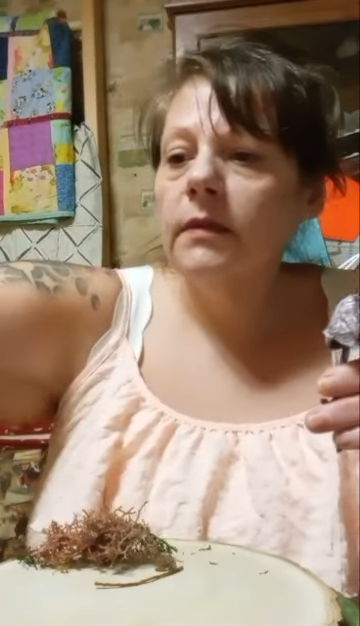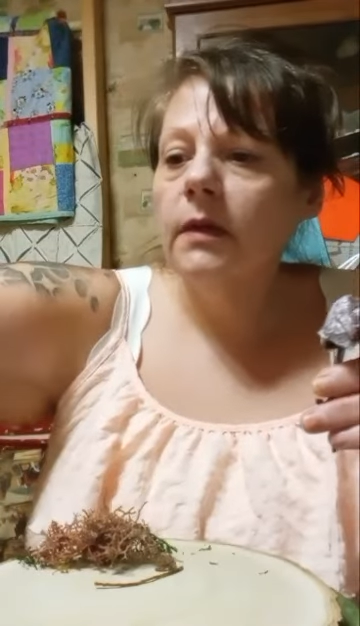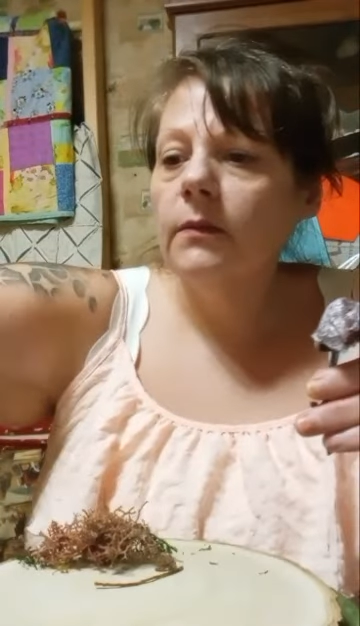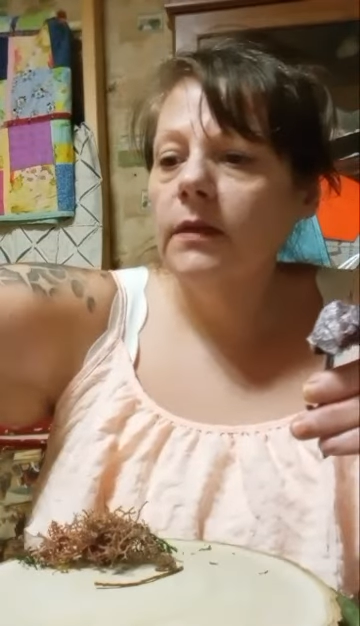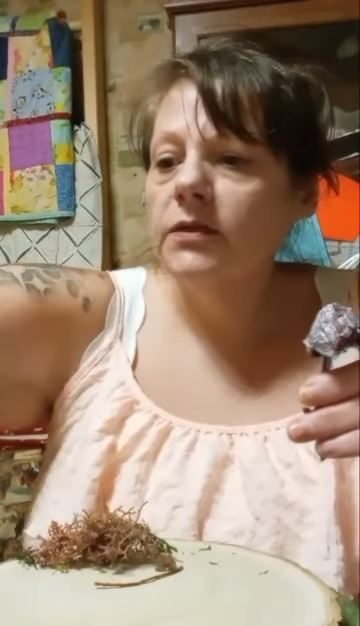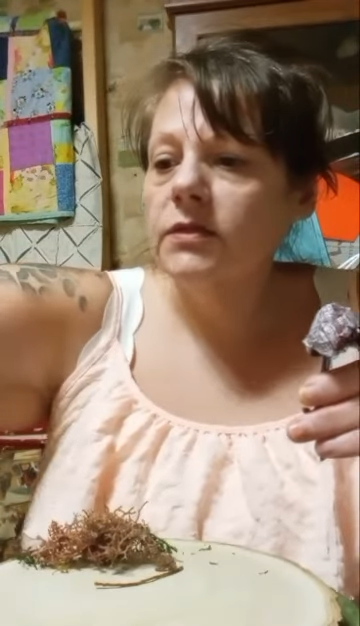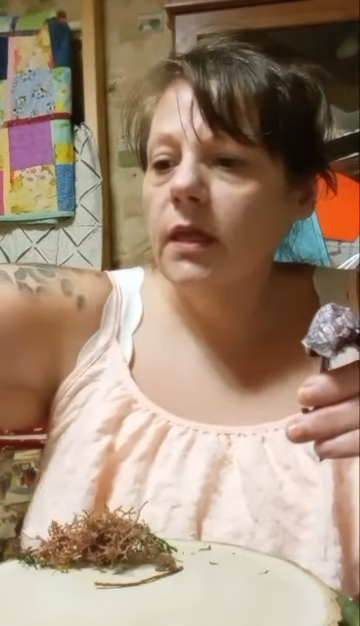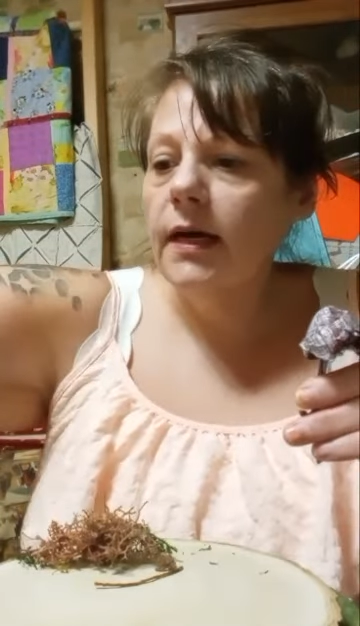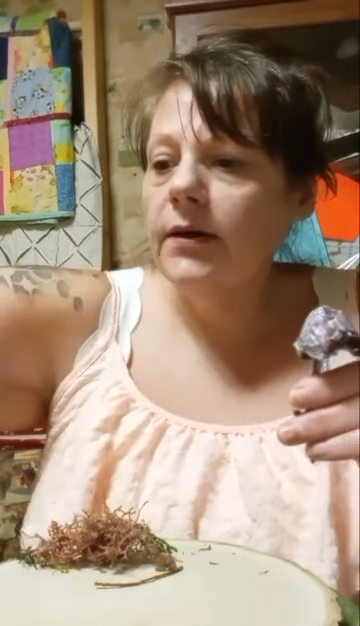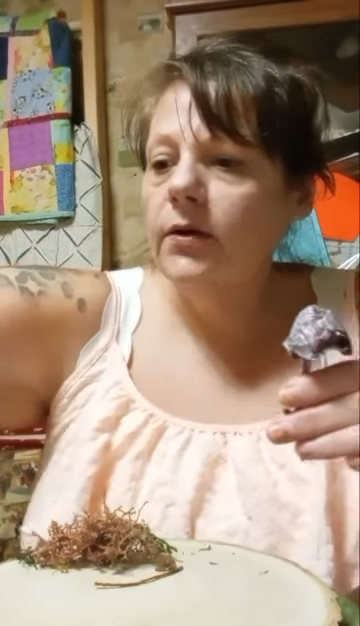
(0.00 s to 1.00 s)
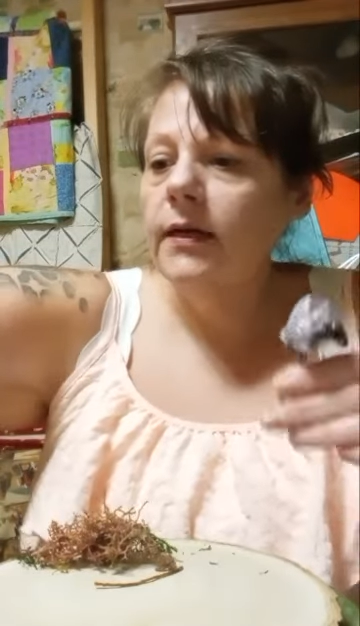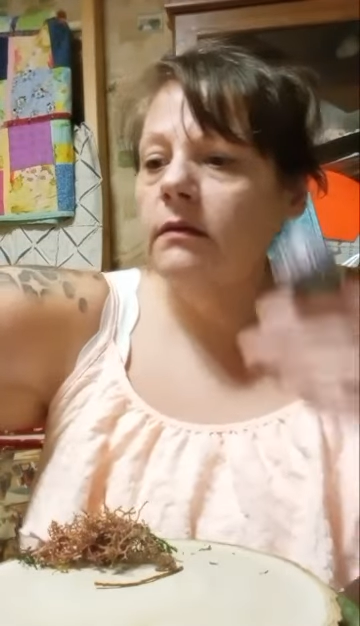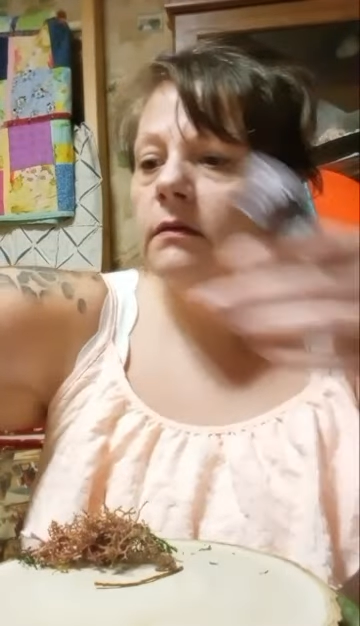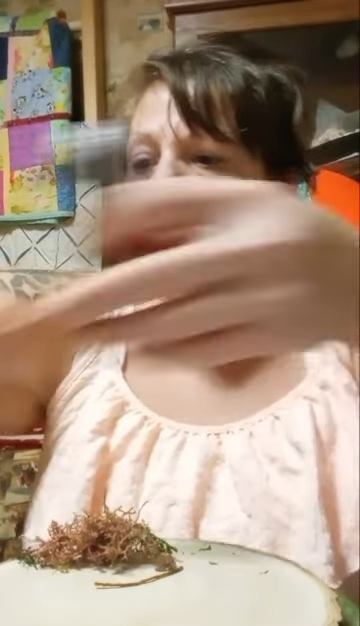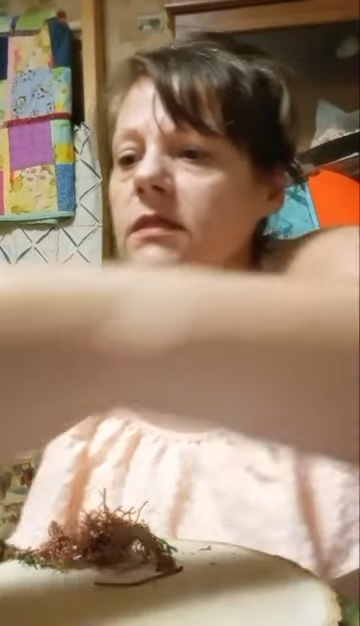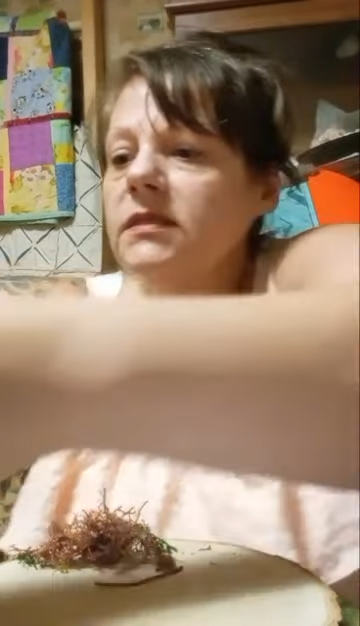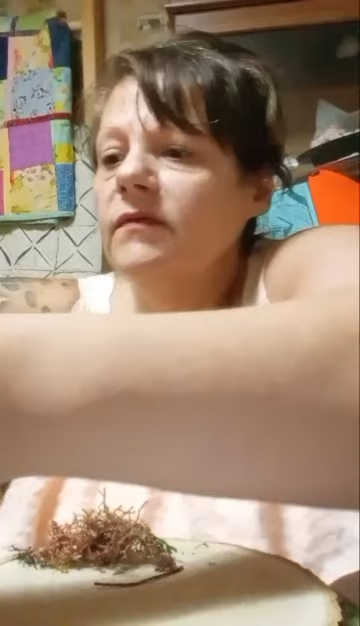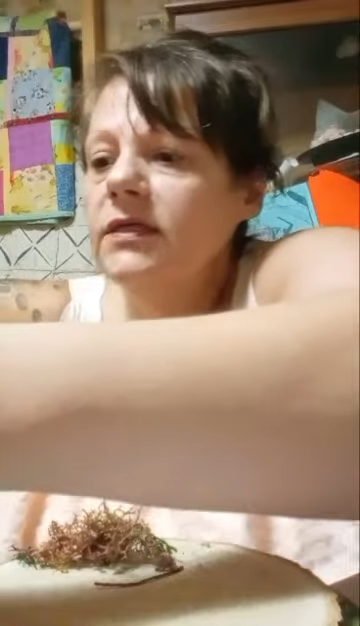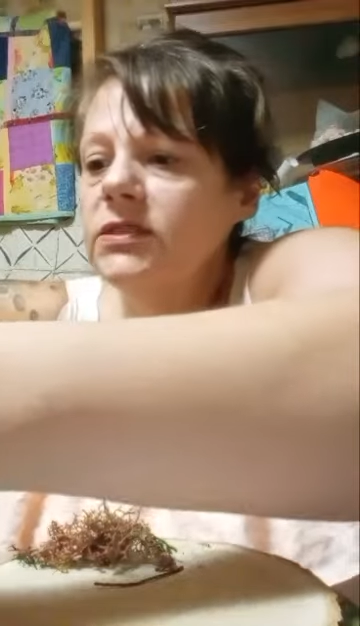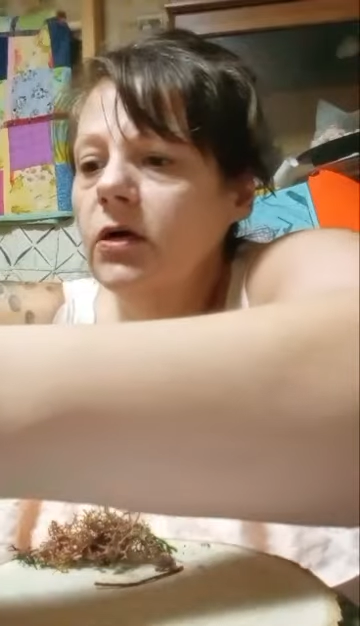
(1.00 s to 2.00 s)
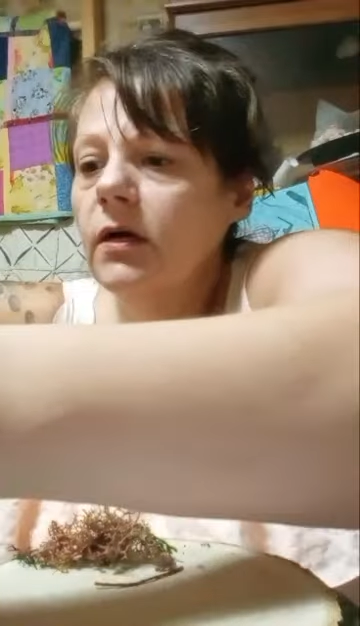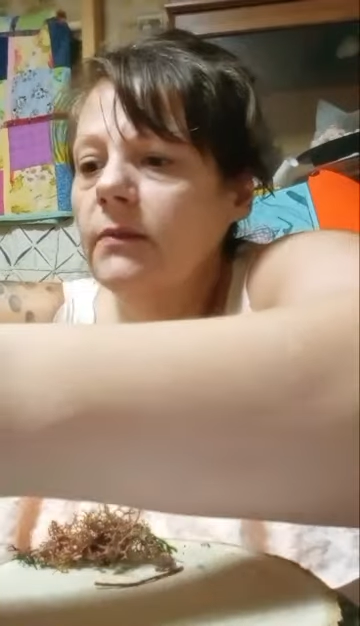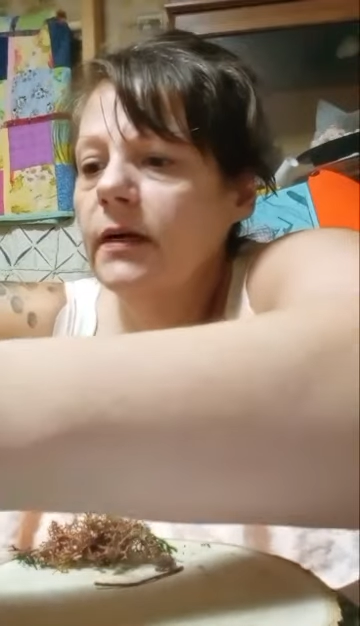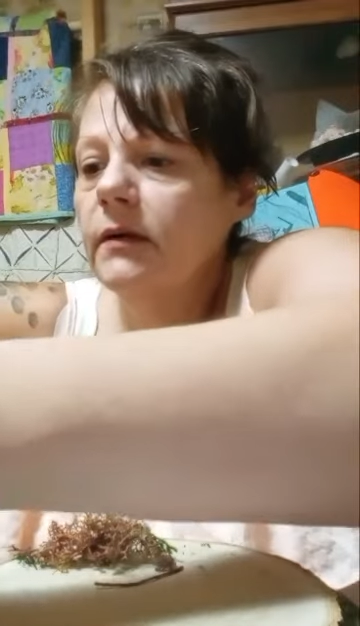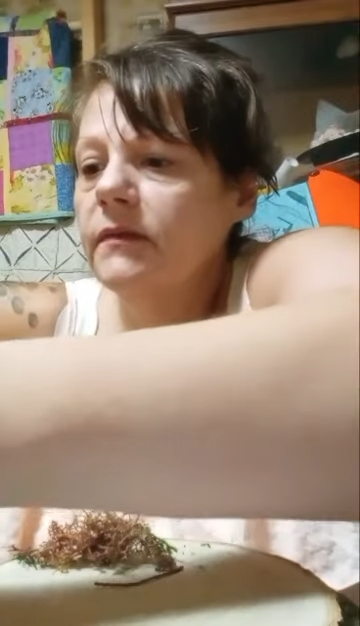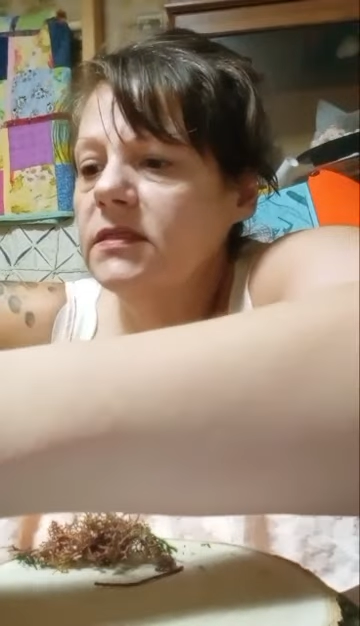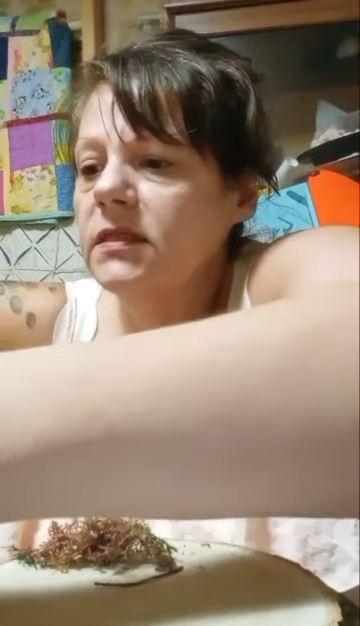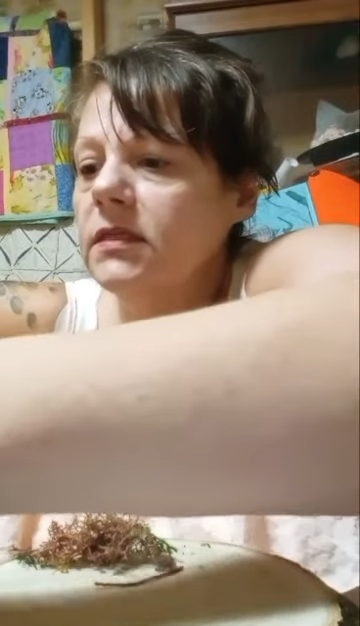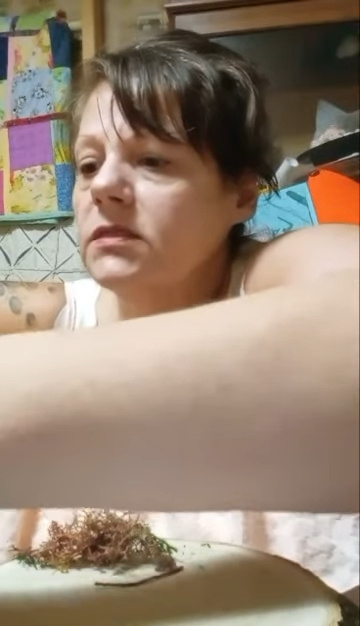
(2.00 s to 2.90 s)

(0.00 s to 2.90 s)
I want to use the light green because I've got a dark brown on this thing.